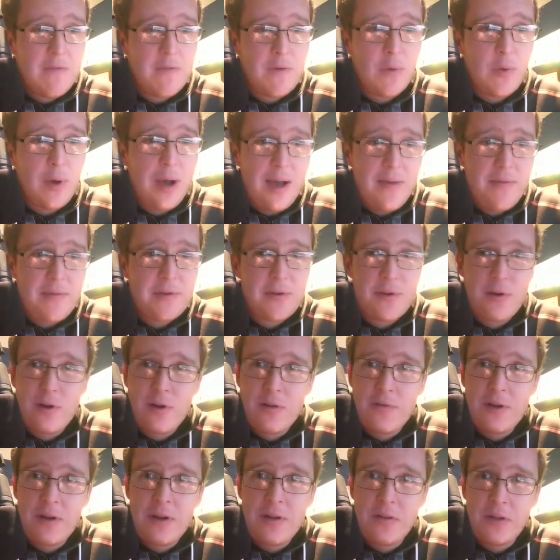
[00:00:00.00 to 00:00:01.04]
If you haven't
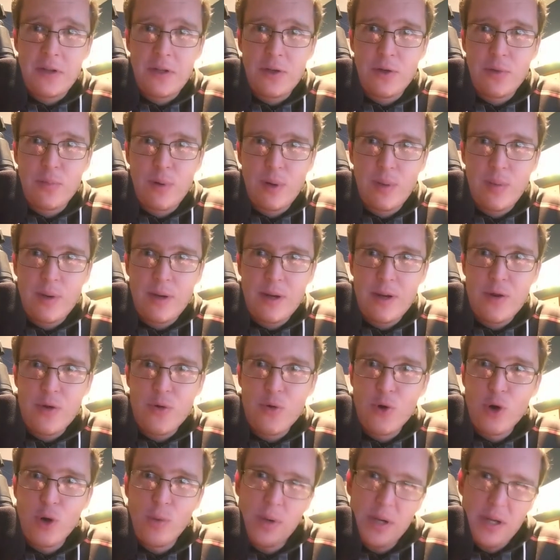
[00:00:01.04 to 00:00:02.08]
heard of it, then you're probably
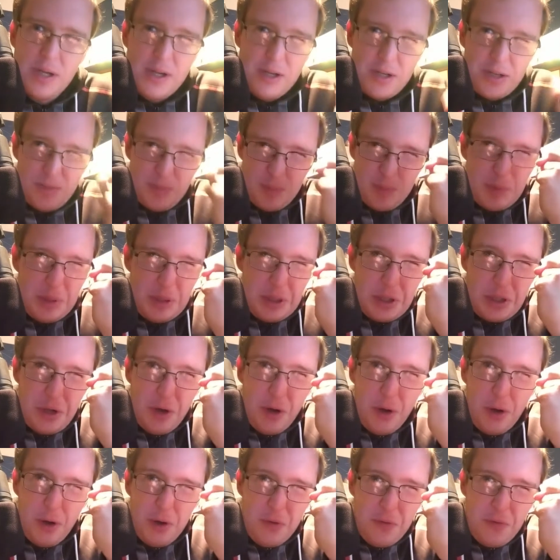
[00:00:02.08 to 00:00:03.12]
a normie and be
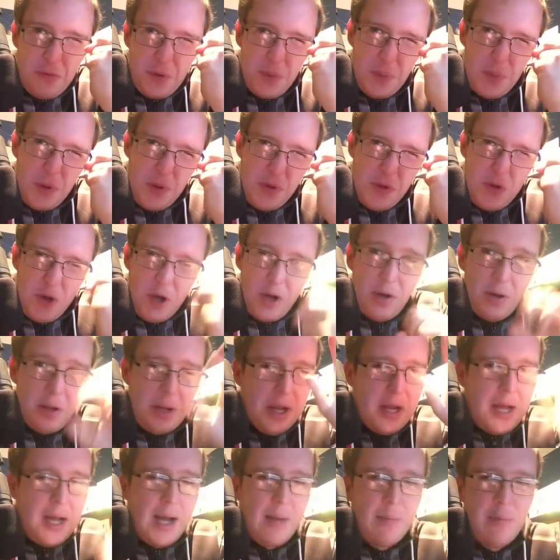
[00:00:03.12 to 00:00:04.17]
gone from this
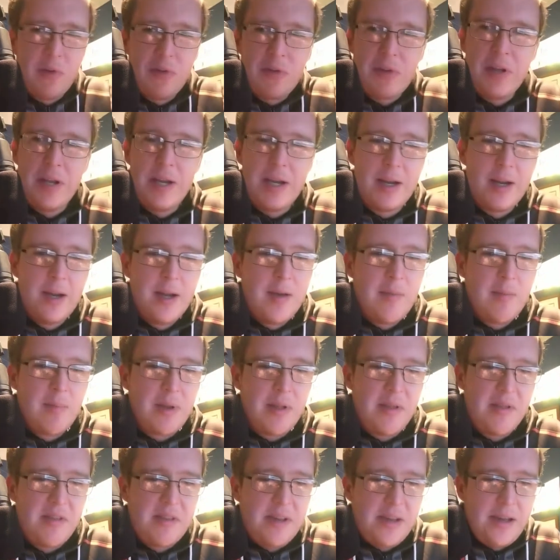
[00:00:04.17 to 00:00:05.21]
channel. I'm just kidding,
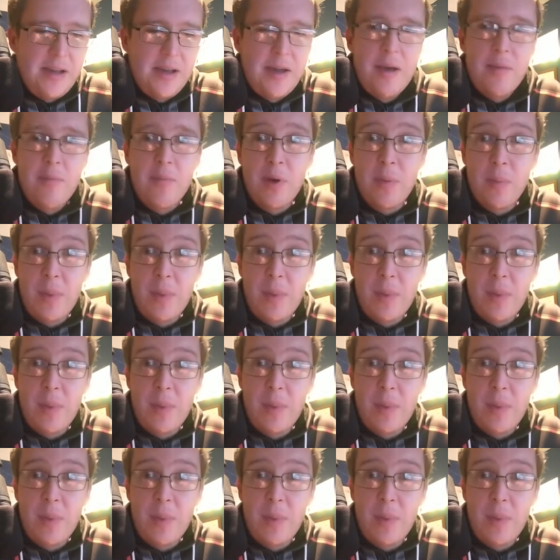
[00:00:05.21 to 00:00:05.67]
please stay.